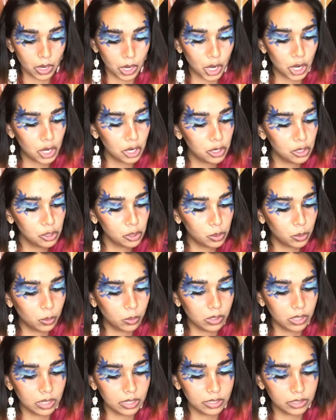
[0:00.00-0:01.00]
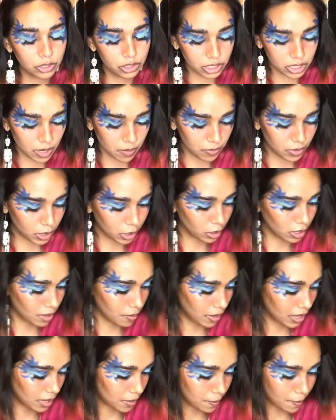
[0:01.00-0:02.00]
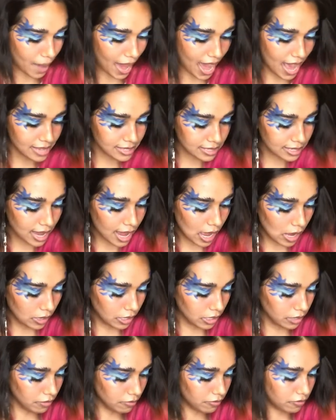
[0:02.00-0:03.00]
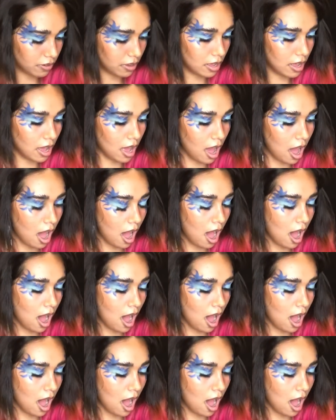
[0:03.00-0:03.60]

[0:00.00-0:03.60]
Oh, is there something you can make a mask out of?